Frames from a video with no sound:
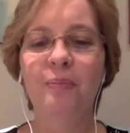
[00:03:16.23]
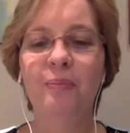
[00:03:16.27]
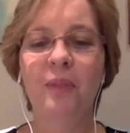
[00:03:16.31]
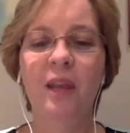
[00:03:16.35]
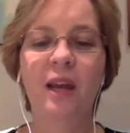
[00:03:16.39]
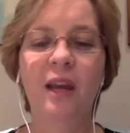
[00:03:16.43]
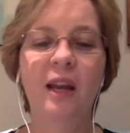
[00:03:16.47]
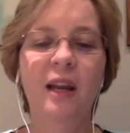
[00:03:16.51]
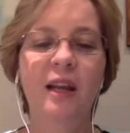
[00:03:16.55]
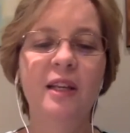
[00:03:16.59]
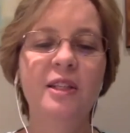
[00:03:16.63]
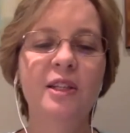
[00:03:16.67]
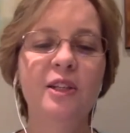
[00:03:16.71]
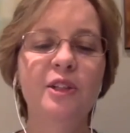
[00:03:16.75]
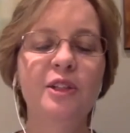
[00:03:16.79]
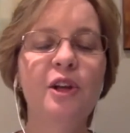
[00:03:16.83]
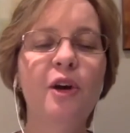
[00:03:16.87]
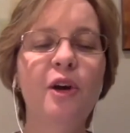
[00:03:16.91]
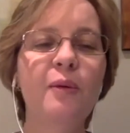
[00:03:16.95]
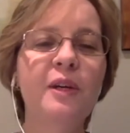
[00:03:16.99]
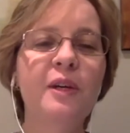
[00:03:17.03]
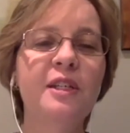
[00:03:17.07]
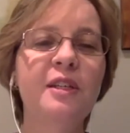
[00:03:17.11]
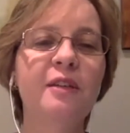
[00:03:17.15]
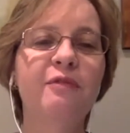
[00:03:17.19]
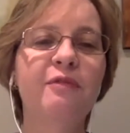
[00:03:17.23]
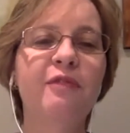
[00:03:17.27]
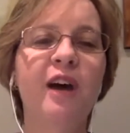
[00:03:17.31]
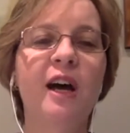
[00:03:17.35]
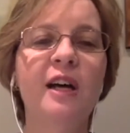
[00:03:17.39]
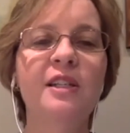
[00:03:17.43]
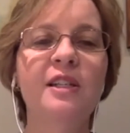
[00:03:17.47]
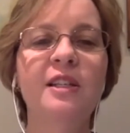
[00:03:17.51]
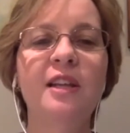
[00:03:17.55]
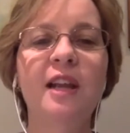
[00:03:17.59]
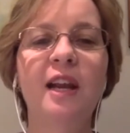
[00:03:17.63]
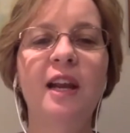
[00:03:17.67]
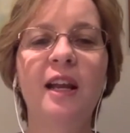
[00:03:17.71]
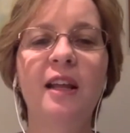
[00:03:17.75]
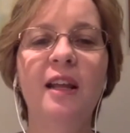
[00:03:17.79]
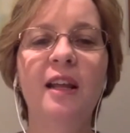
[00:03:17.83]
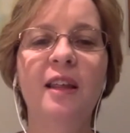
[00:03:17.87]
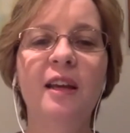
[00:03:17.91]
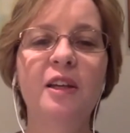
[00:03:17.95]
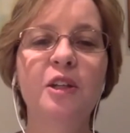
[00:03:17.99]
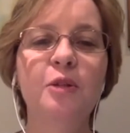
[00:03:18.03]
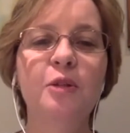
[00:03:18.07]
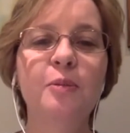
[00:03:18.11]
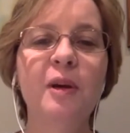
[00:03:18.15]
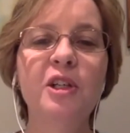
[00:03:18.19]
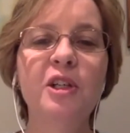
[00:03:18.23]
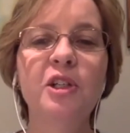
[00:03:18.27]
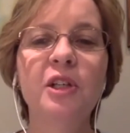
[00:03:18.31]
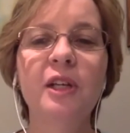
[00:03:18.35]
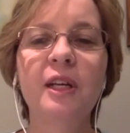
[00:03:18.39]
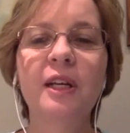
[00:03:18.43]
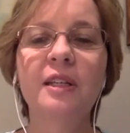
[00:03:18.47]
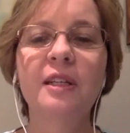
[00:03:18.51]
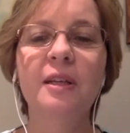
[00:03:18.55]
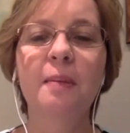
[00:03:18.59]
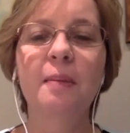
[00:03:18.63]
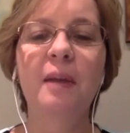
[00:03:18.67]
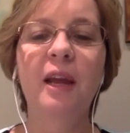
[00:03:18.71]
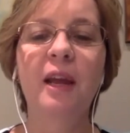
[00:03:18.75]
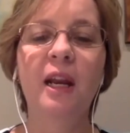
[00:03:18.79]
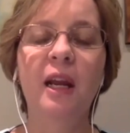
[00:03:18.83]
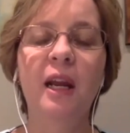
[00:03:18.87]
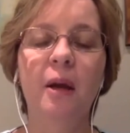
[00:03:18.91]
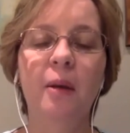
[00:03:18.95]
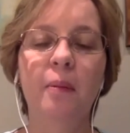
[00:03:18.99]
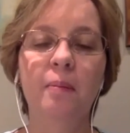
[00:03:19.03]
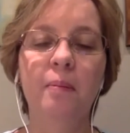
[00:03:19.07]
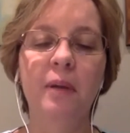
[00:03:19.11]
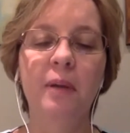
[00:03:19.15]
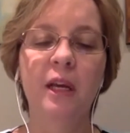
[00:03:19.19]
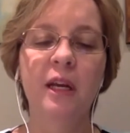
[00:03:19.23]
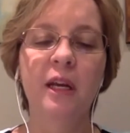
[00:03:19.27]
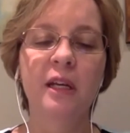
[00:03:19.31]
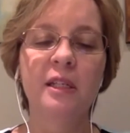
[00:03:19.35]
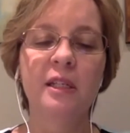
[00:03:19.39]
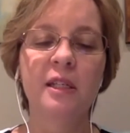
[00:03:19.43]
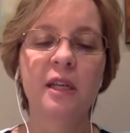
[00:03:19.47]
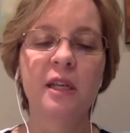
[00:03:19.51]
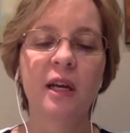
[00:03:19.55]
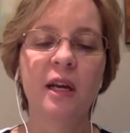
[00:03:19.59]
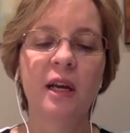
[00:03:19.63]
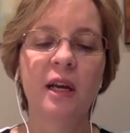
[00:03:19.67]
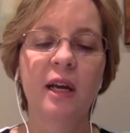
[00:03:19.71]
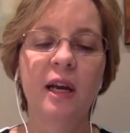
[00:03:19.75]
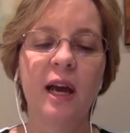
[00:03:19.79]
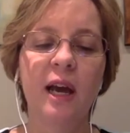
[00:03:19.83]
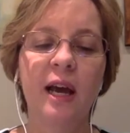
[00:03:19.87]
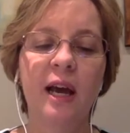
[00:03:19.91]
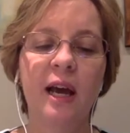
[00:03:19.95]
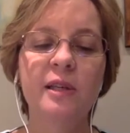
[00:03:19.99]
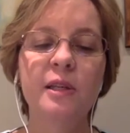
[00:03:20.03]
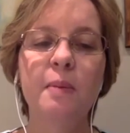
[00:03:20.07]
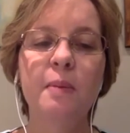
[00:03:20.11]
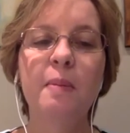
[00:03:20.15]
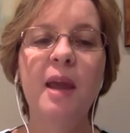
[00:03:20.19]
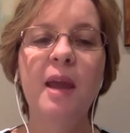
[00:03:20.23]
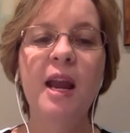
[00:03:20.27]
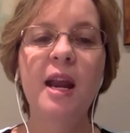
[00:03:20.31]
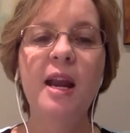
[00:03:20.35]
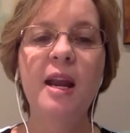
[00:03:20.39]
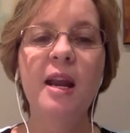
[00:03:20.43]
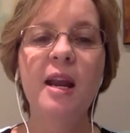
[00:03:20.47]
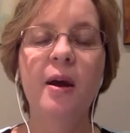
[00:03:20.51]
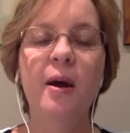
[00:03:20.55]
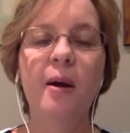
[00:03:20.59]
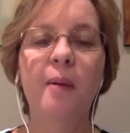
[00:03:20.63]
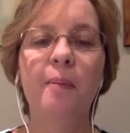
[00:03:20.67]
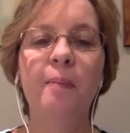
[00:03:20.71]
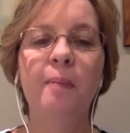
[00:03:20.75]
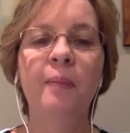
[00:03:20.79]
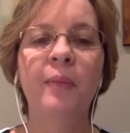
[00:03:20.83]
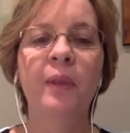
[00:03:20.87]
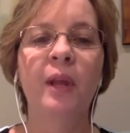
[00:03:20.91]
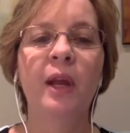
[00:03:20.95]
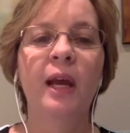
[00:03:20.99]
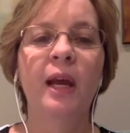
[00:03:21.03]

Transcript: And it's always a fascinating thing, especially as a medium, because as a medium,